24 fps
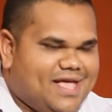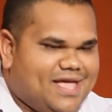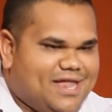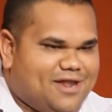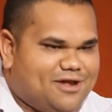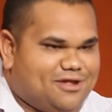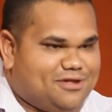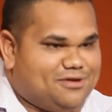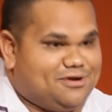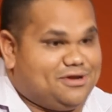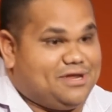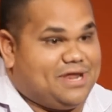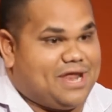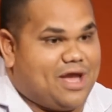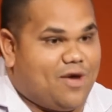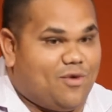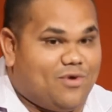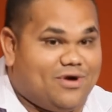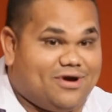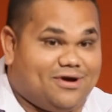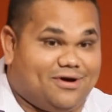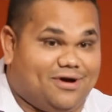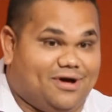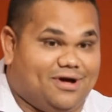and I thought, you
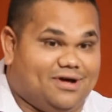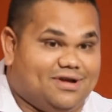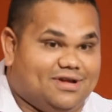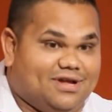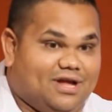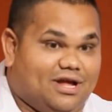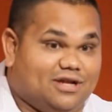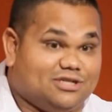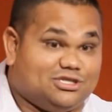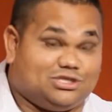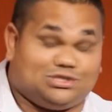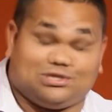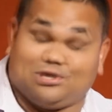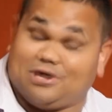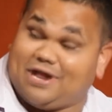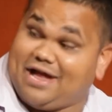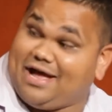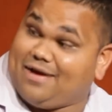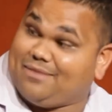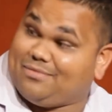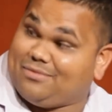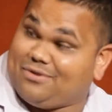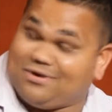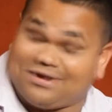know what? I'll, I'll, just
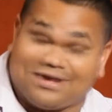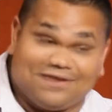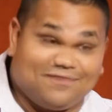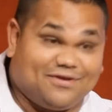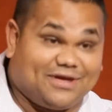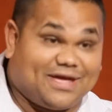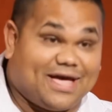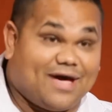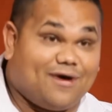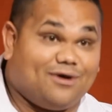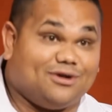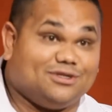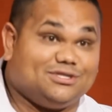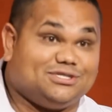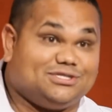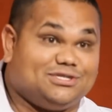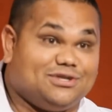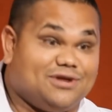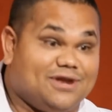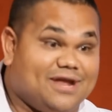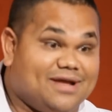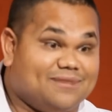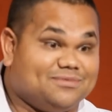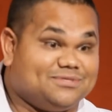turn up. I'll give it a go. I'll just
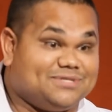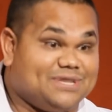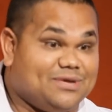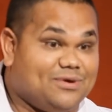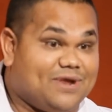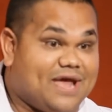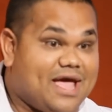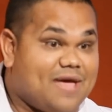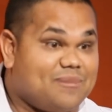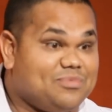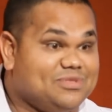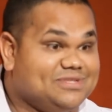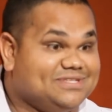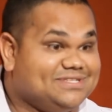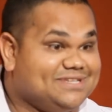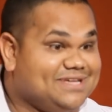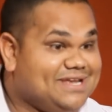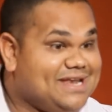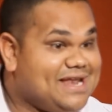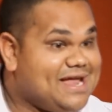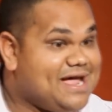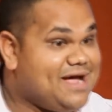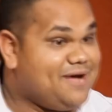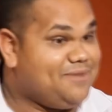turn up and see what happens.
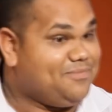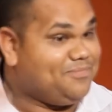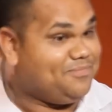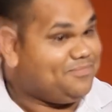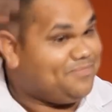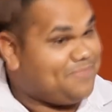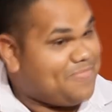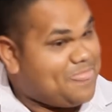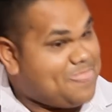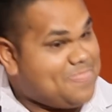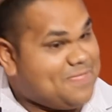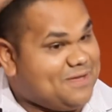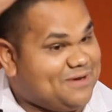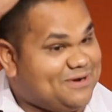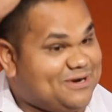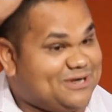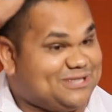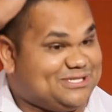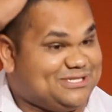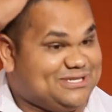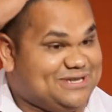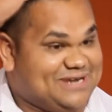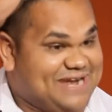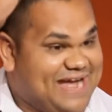And um,
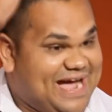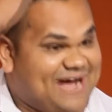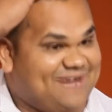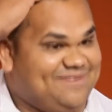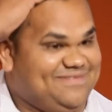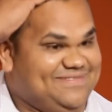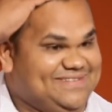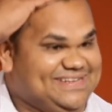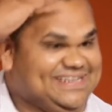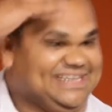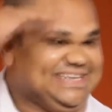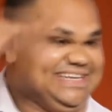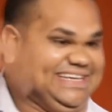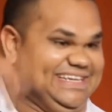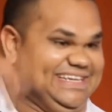I turned up,